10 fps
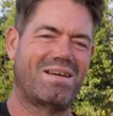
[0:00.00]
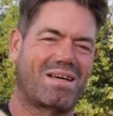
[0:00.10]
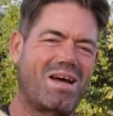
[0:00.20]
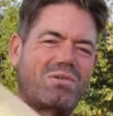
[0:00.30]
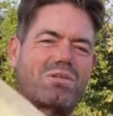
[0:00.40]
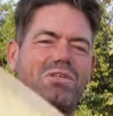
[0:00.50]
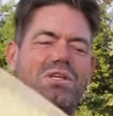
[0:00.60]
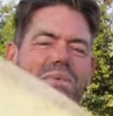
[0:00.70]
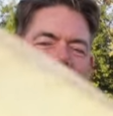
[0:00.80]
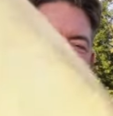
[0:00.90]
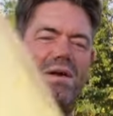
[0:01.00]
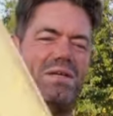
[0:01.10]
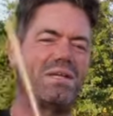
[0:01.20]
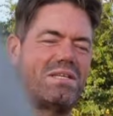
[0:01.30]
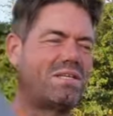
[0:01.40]
Carl's got something he
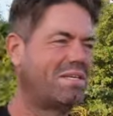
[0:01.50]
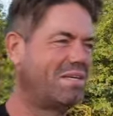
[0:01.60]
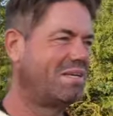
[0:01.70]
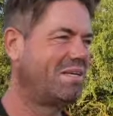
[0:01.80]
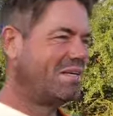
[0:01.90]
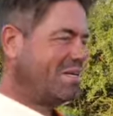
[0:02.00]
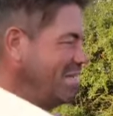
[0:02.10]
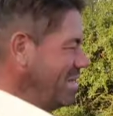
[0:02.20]
found in his... Don't show him